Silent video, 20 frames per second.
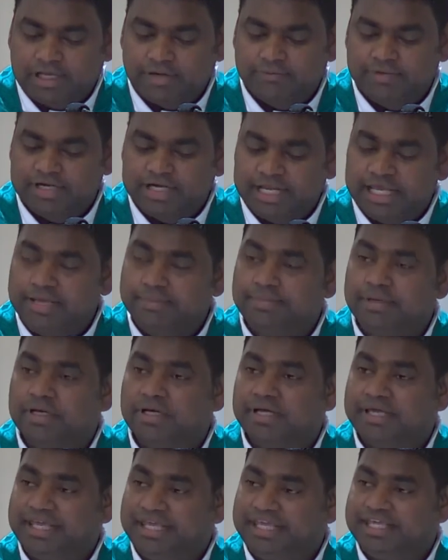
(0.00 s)
our neighbor
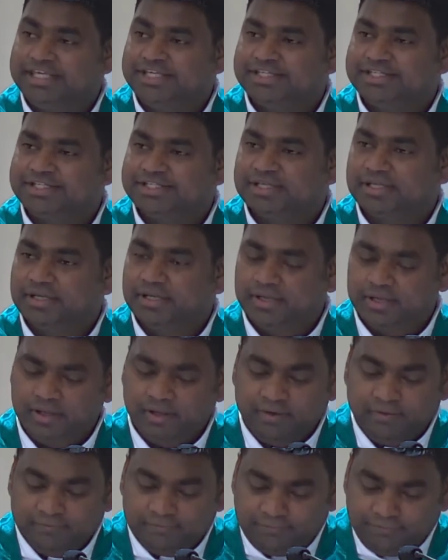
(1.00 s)
is
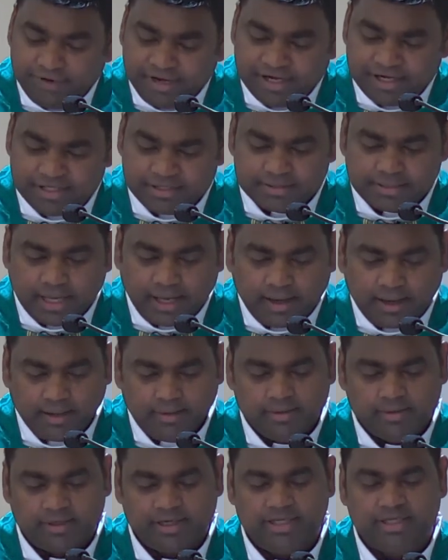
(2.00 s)
feeding the
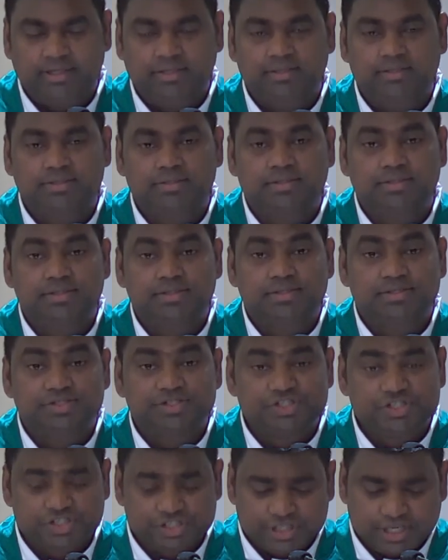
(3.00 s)
hungry,
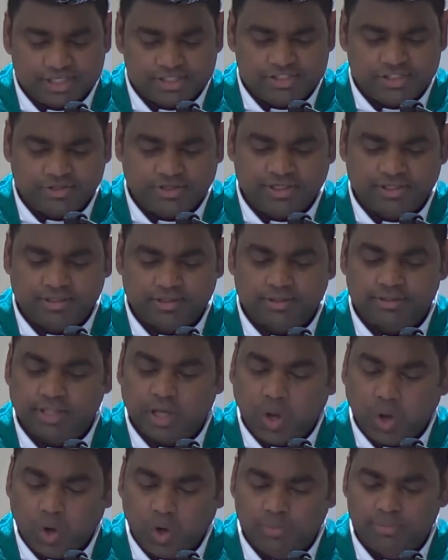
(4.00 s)
sheltering the
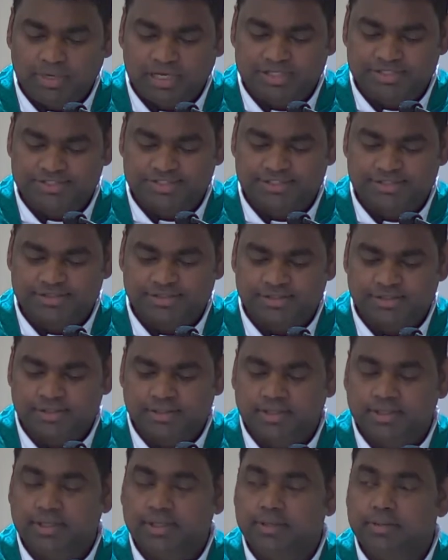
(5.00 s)
homeless,
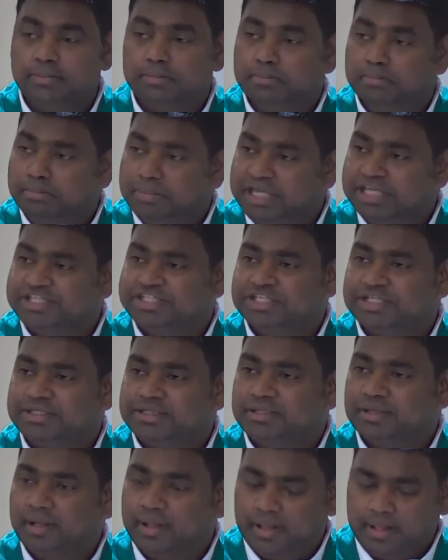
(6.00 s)

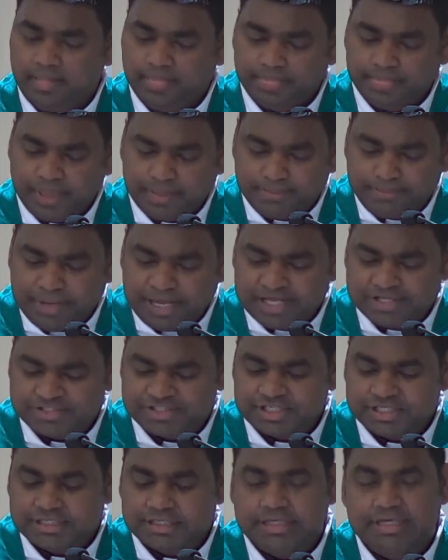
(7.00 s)
meeting the
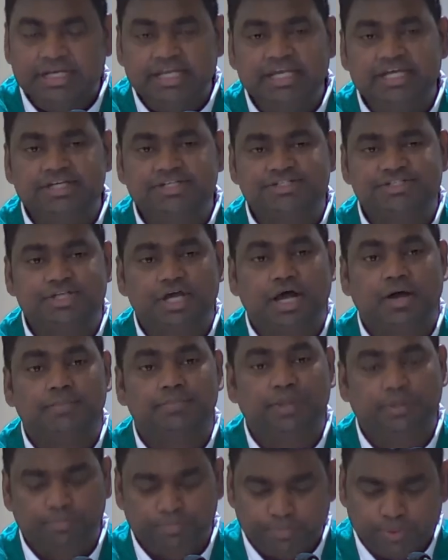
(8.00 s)
basic needs of
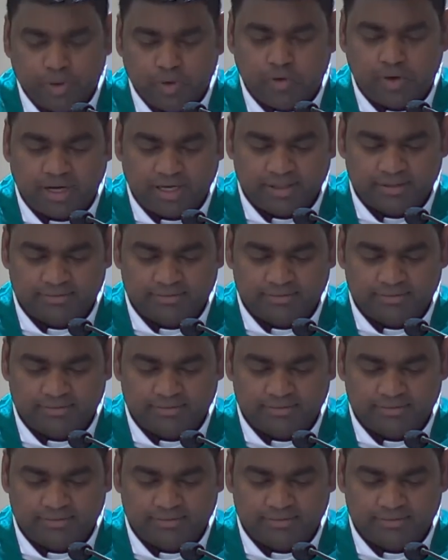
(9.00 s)
the poor,